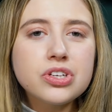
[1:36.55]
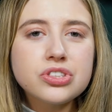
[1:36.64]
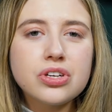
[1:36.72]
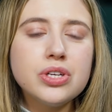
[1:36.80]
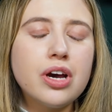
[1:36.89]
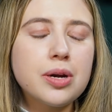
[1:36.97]
to show
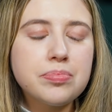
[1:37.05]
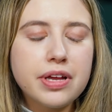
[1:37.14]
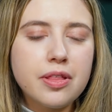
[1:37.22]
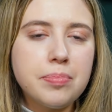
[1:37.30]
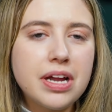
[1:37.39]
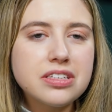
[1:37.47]
you how to play
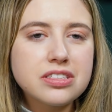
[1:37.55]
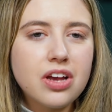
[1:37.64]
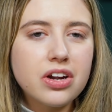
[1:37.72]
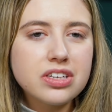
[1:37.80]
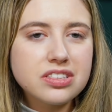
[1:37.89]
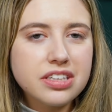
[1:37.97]
the
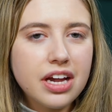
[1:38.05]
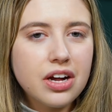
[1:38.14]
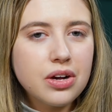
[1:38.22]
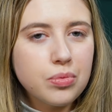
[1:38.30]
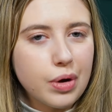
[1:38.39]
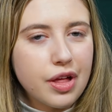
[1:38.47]
pentatonic
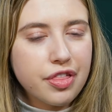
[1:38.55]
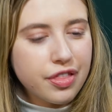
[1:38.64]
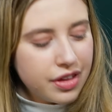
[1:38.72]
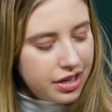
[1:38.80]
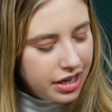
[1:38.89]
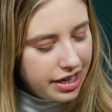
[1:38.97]
scale with
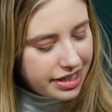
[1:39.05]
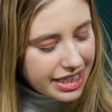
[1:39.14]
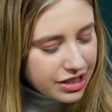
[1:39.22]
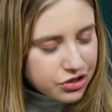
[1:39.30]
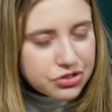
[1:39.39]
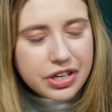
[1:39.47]
an E
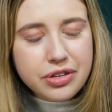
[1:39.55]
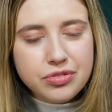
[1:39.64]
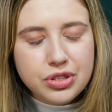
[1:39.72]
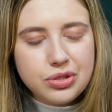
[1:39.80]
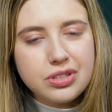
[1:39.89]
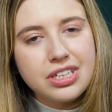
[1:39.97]
string
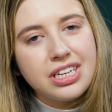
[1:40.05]
root